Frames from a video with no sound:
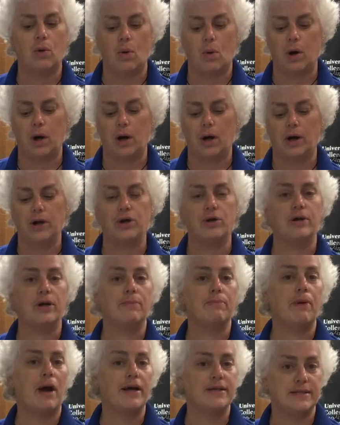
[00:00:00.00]
or you
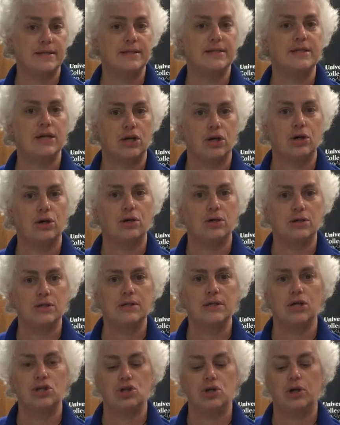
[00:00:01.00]
can buy
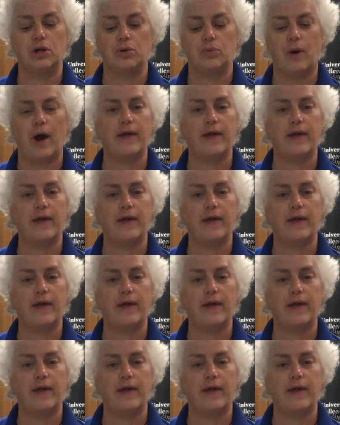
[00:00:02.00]
stickers that you can